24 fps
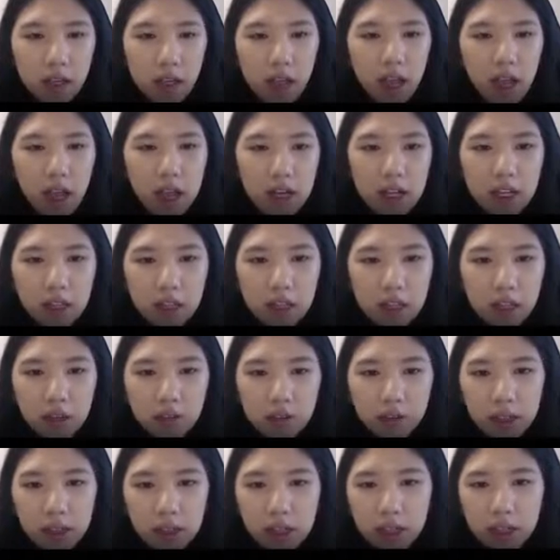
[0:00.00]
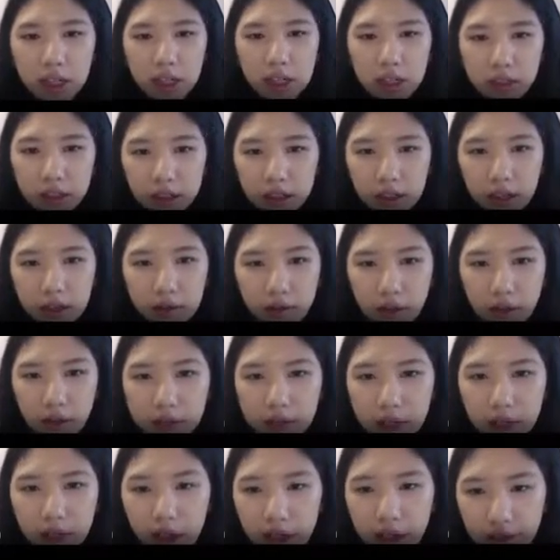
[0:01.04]
anything really that involves a
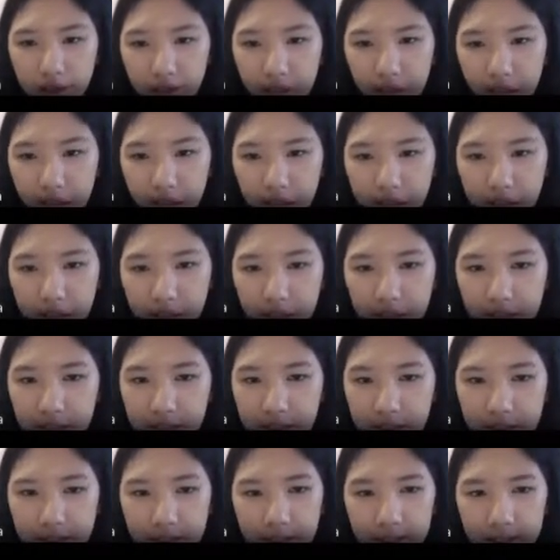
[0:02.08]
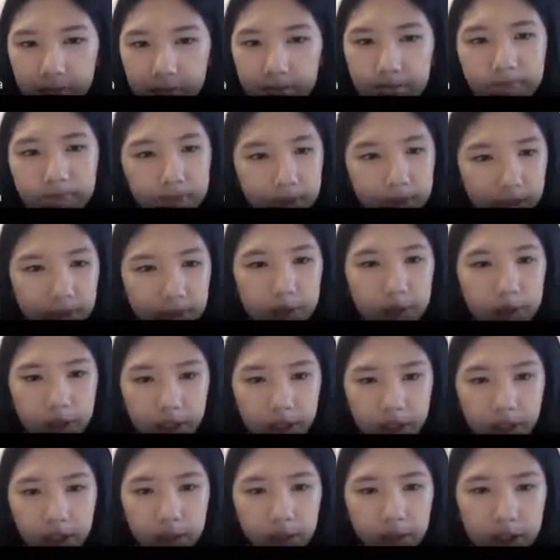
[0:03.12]
lot of aligning, tables
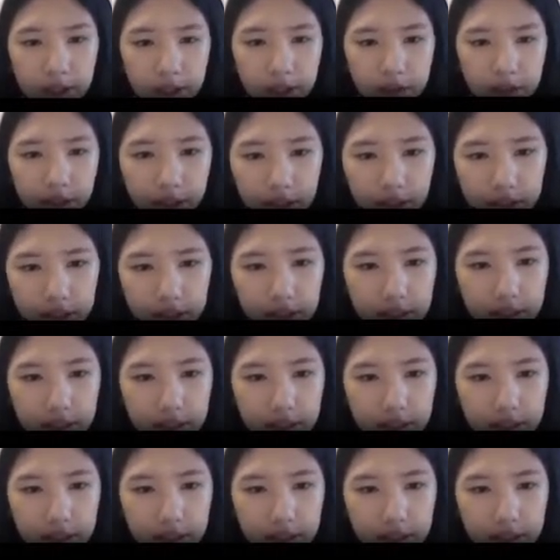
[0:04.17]
are your best friend.